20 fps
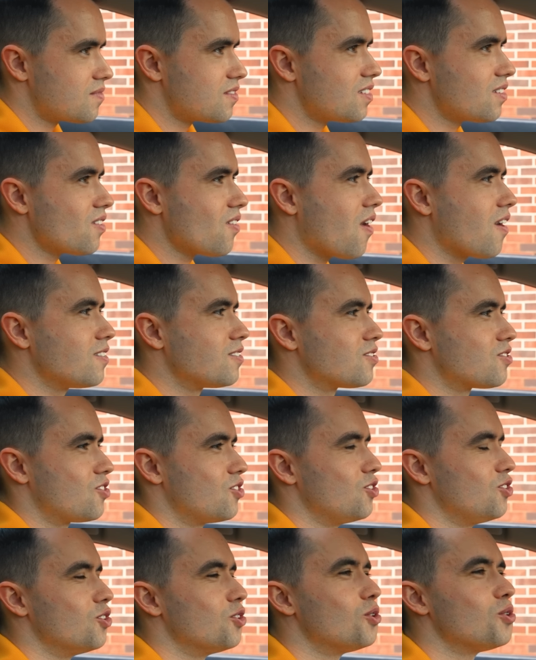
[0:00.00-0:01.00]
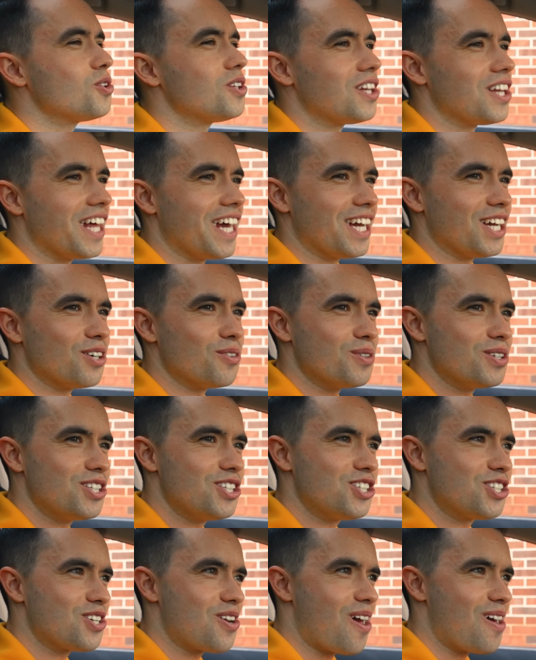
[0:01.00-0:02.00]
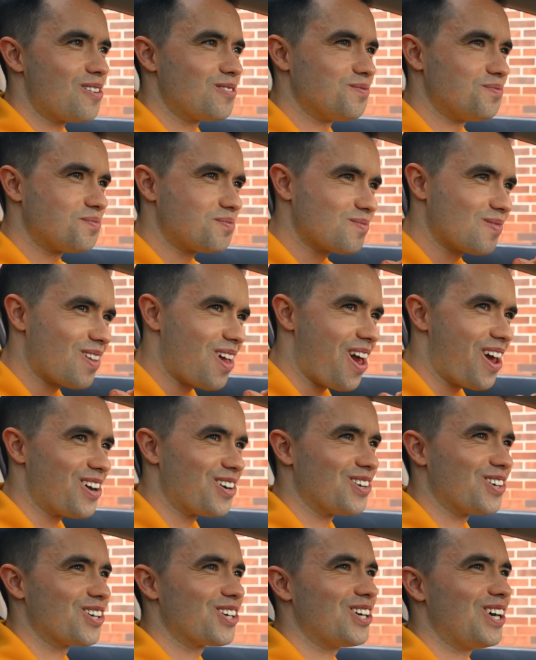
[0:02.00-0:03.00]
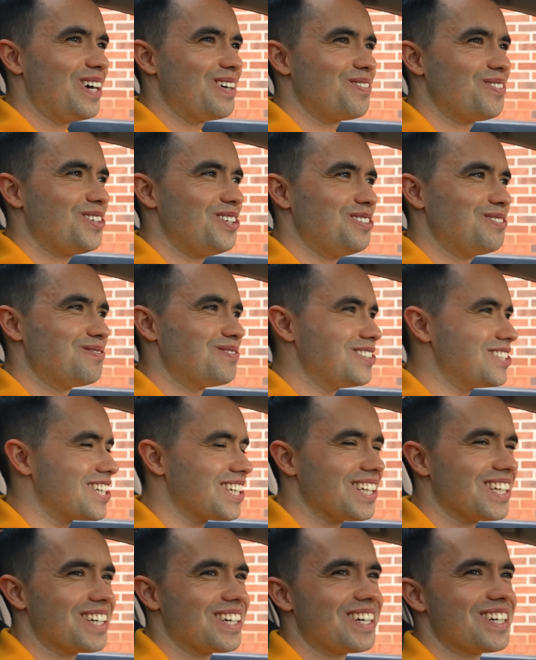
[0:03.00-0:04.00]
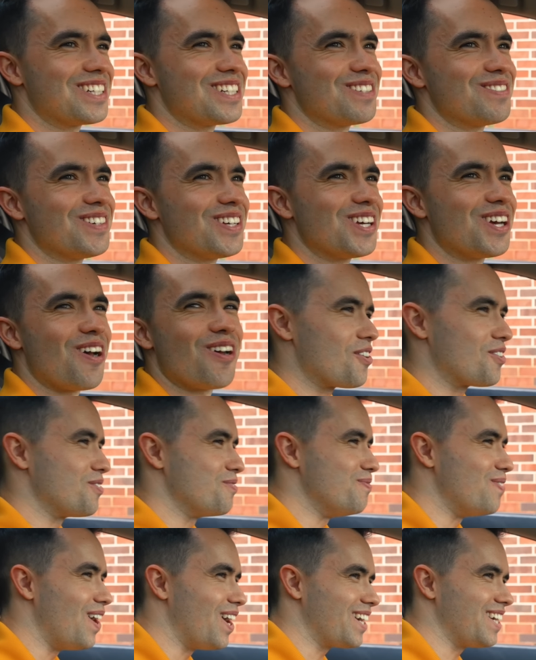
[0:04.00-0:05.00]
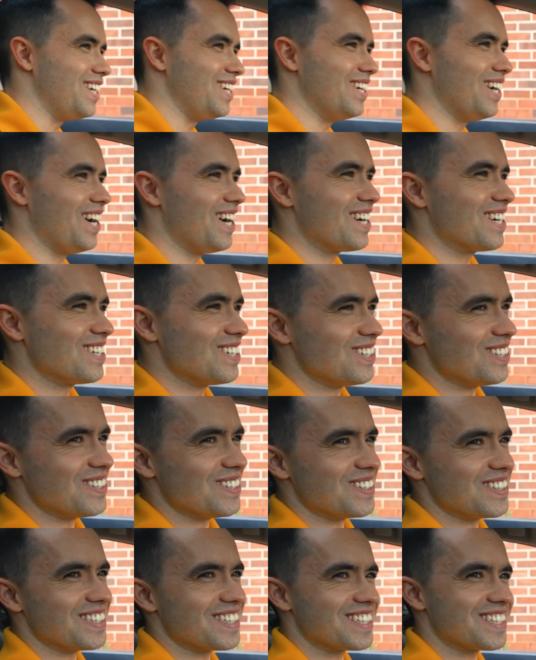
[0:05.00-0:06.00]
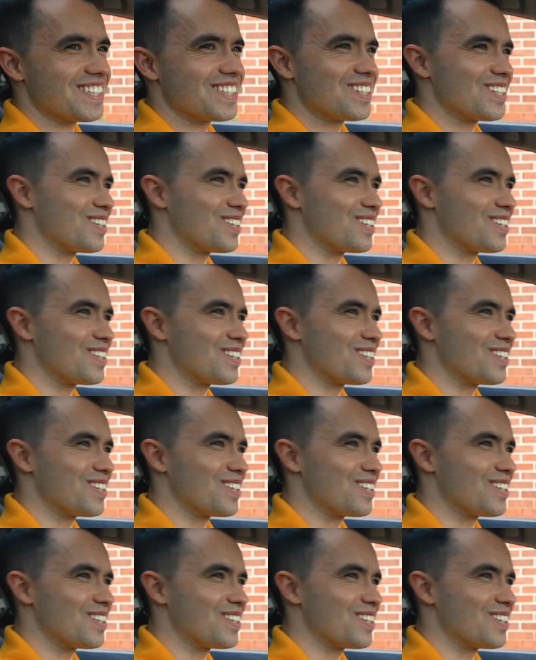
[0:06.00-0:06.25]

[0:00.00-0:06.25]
able to operate. Dude, the whole language around coffee is hilarious to me. Macchiato, like